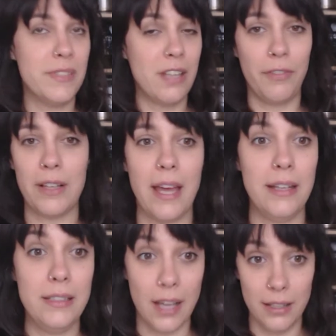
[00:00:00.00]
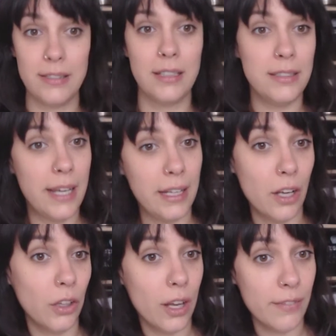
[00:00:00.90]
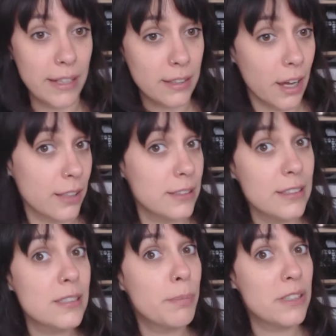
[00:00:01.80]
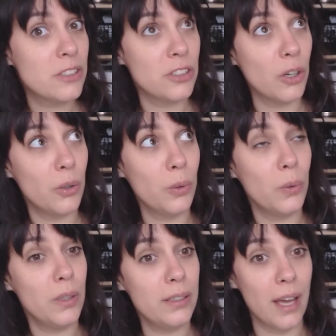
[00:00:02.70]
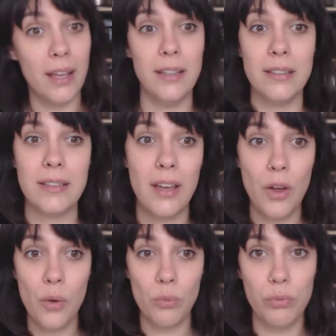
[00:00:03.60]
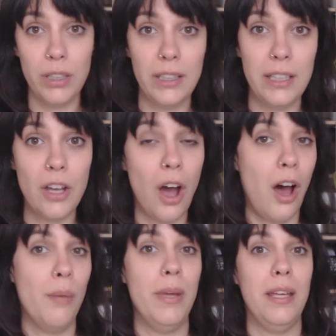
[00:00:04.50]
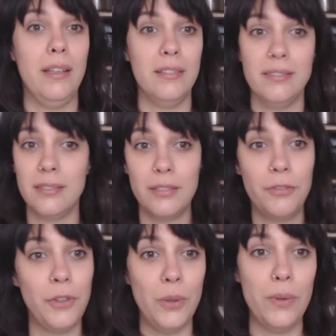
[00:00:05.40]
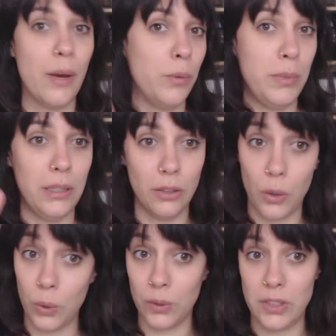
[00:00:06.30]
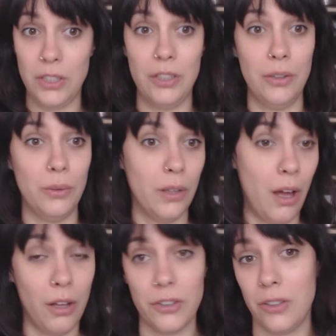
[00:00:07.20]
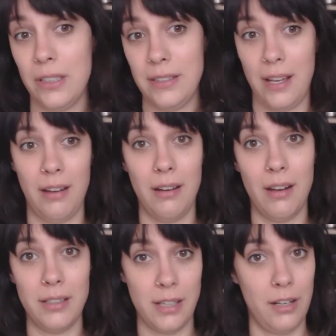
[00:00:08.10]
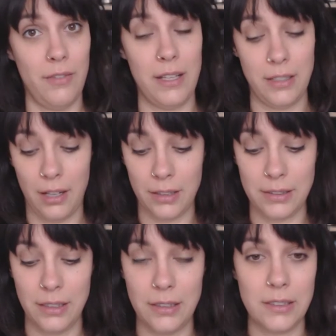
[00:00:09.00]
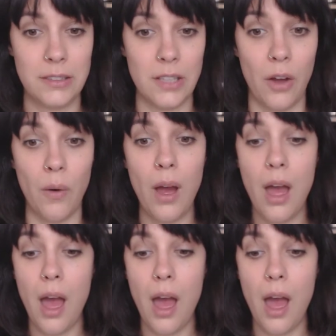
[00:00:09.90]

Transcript: stuff like that does contain a lot of antioxidants, but so does really common food that would be local to you will also contain a ton of antioxidants. So